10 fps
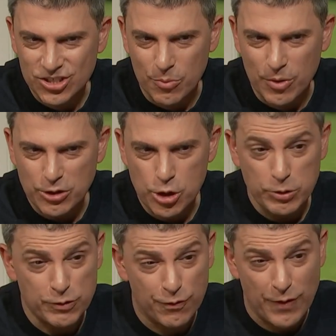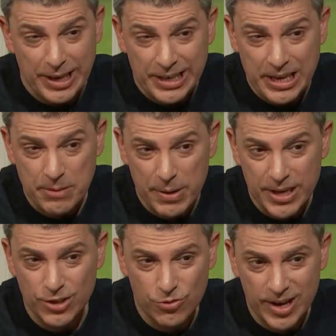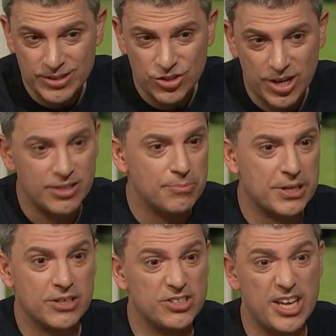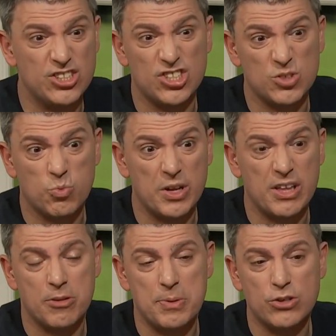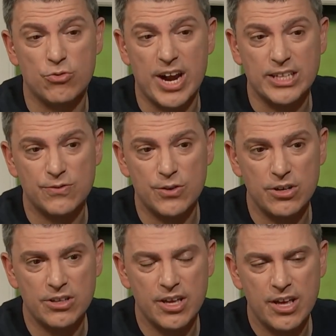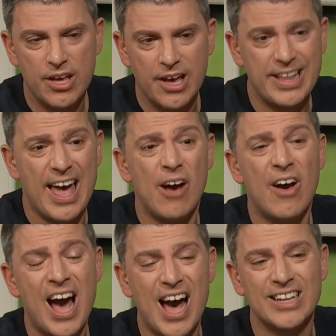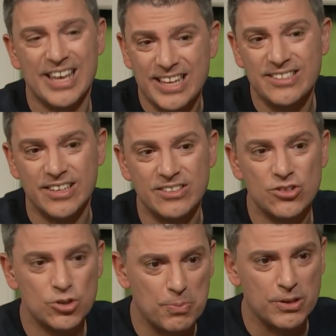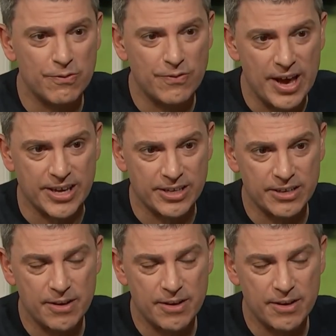someone who was faking being transgender because they just wanted to be transferred? And how hard is it to spot a fake?